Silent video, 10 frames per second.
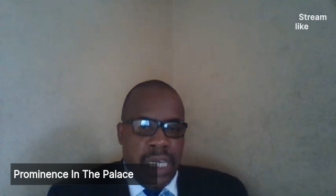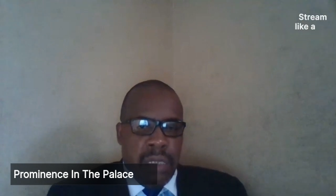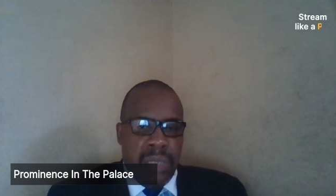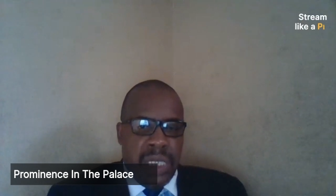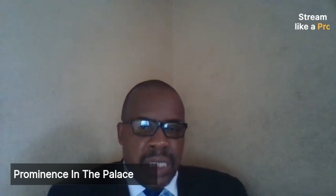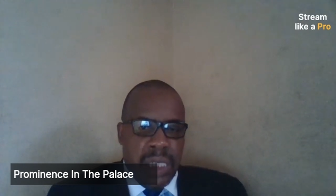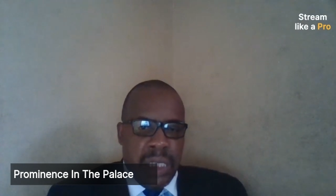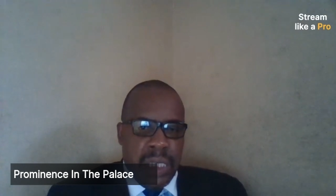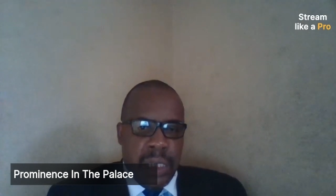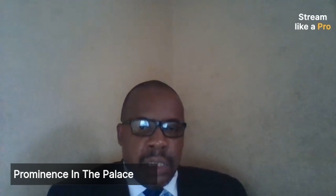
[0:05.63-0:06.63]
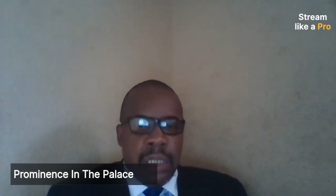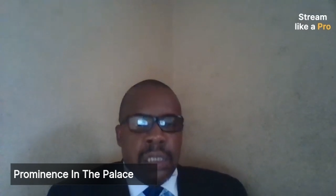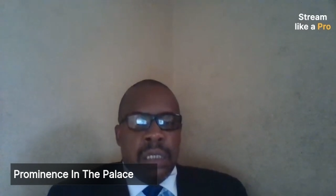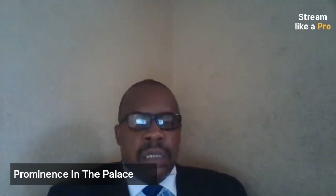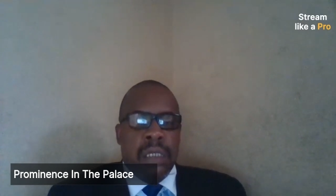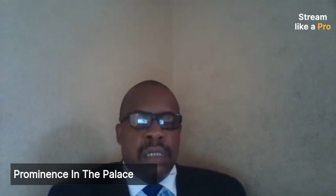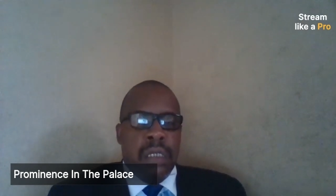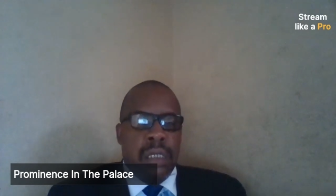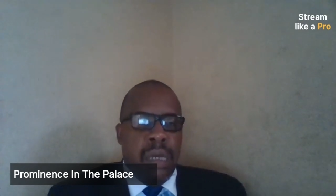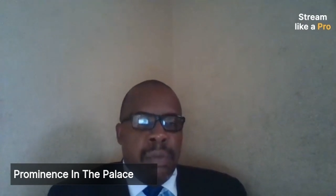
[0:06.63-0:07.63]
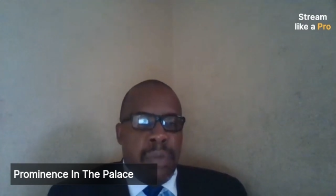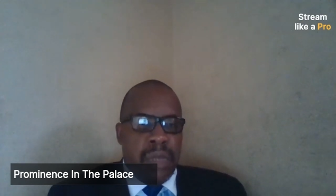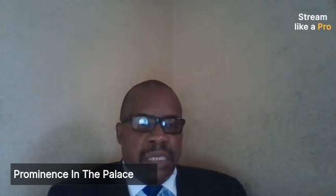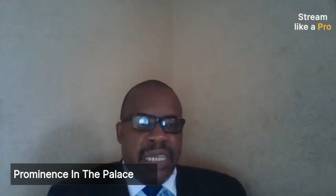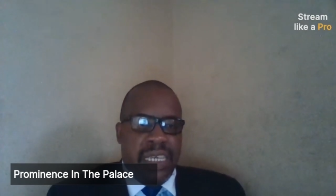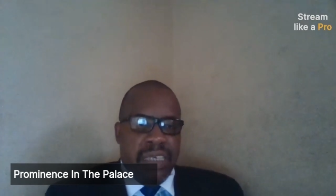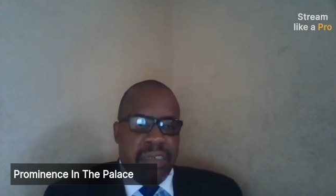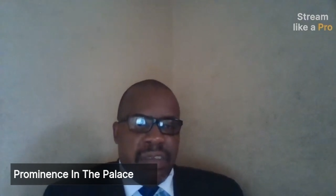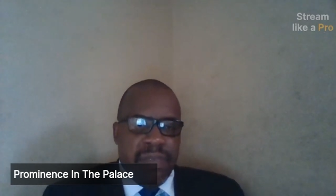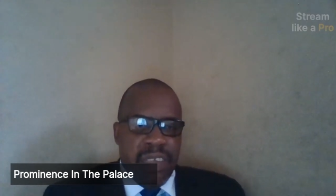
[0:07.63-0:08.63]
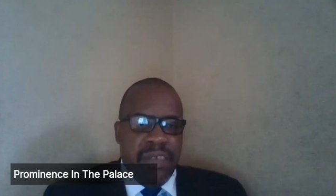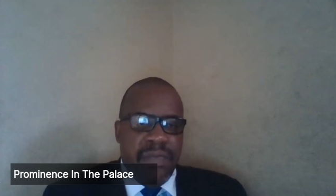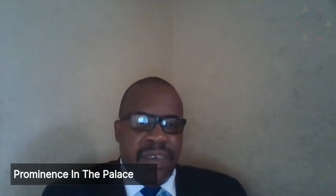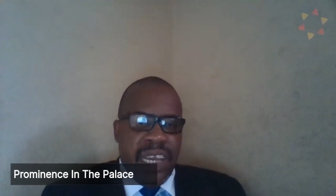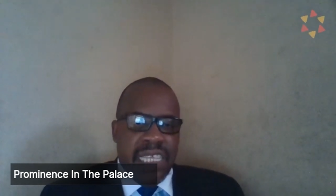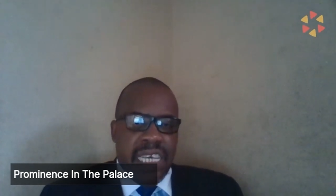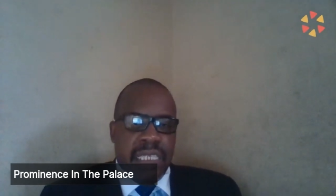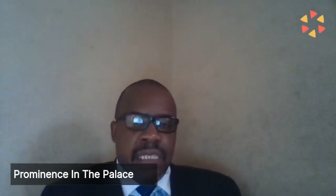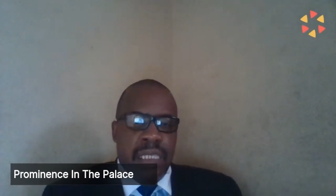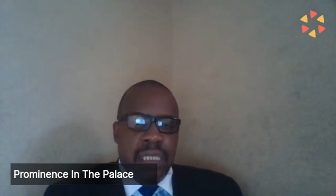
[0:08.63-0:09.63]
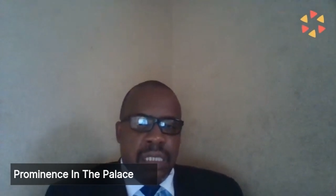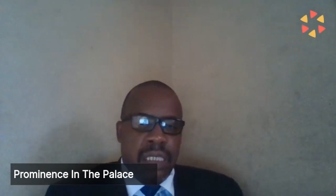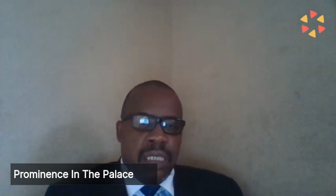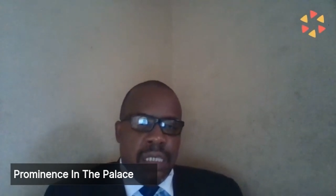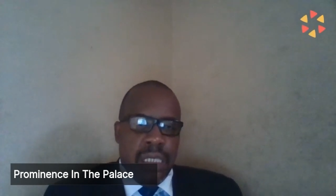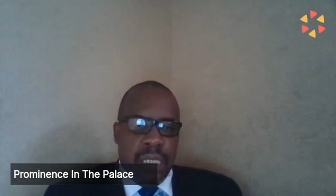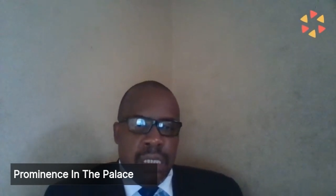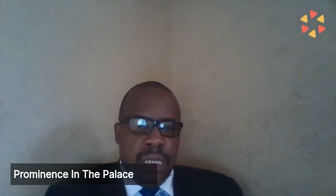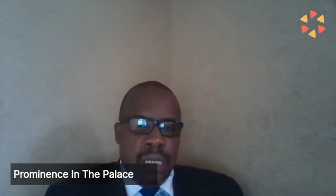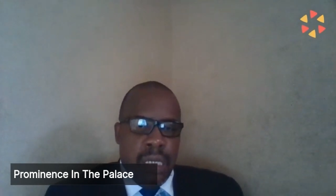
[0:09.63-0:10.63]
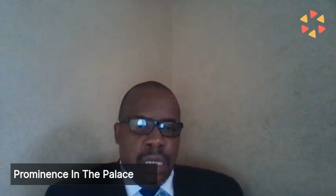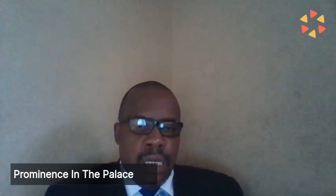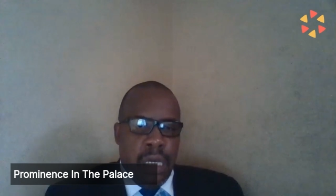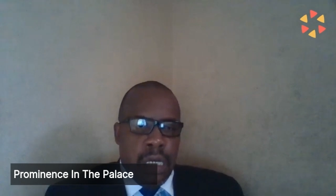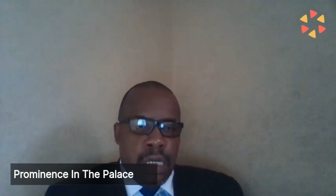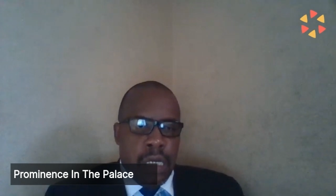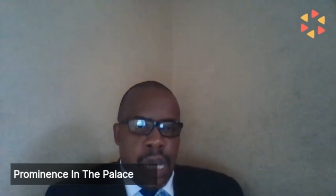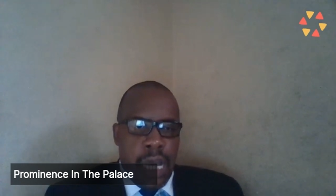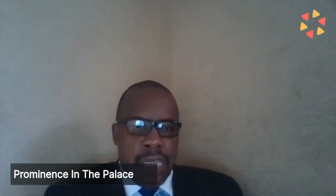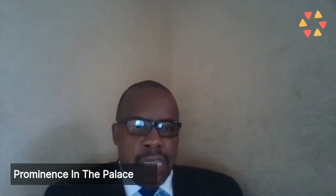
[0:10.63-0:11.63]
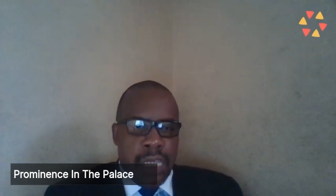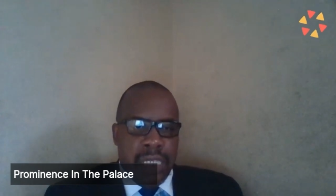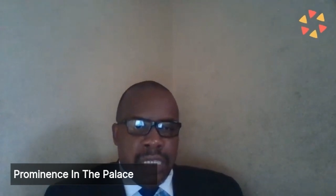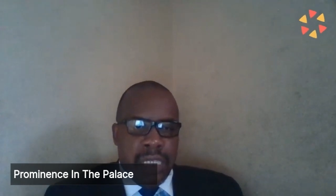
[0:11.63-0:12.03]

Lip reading: Kingdom citizens, partakers of the divine essence, God's